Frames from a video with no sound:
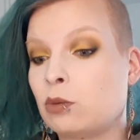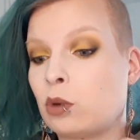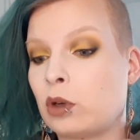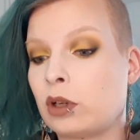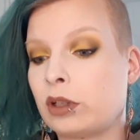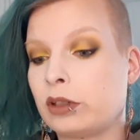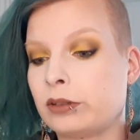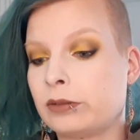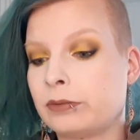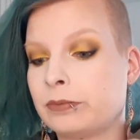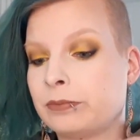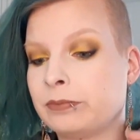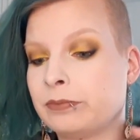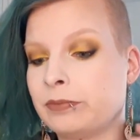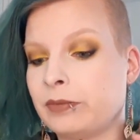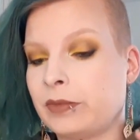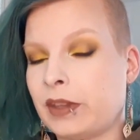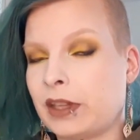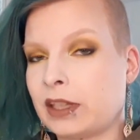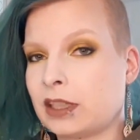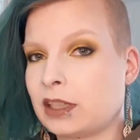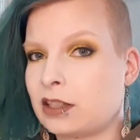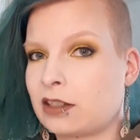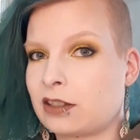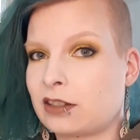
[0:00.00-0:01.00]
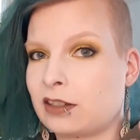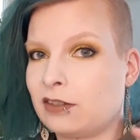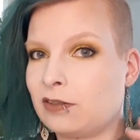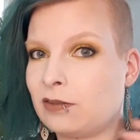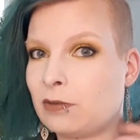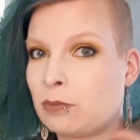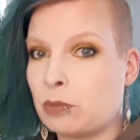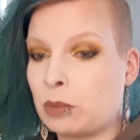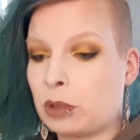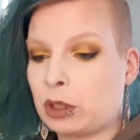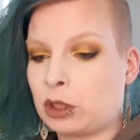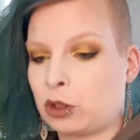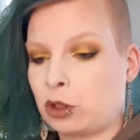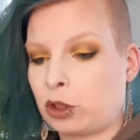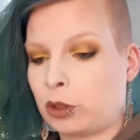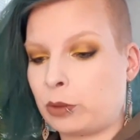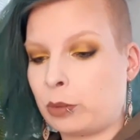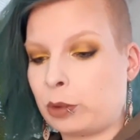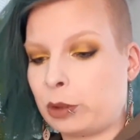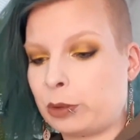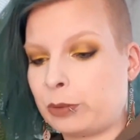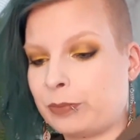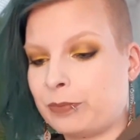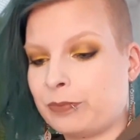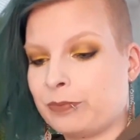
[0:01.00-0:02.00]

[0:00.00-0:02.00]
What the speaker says: one. That's giving me trouble.